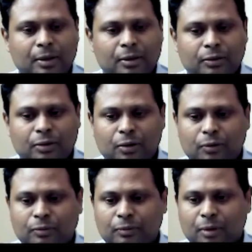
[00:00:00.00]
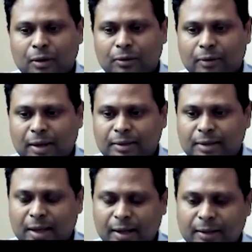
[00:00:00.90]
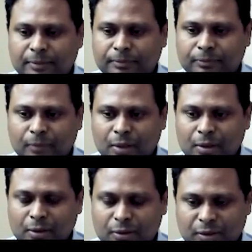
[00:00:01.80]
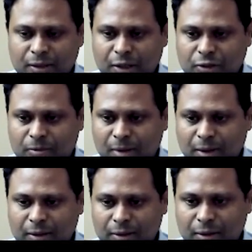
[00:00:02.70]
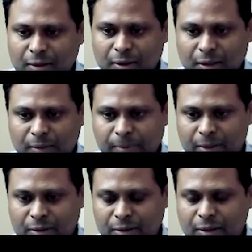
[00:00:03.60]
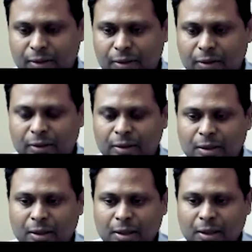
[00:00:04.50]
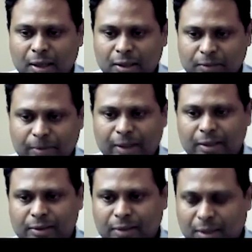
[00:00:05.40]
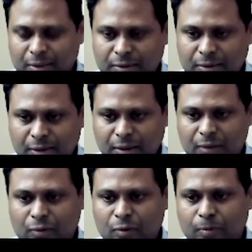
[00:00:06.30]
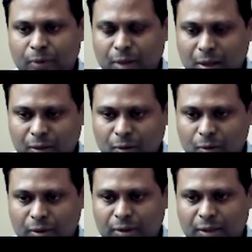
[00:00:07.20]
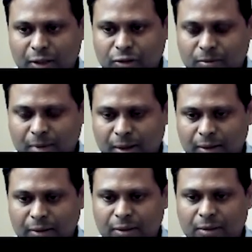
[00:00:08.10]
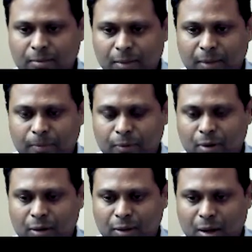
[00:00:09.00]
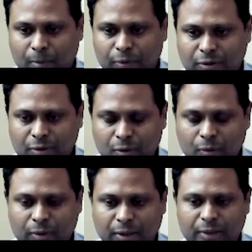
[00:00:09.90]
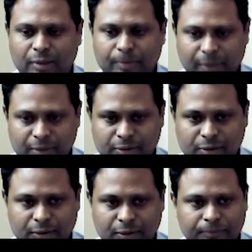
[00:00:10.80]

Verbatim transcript: So on the right side, you see the HMI here, the PLC here. Uh, this practice says, you know, don't put a lot of code in the HMI here, but put all the operational code in the PLC.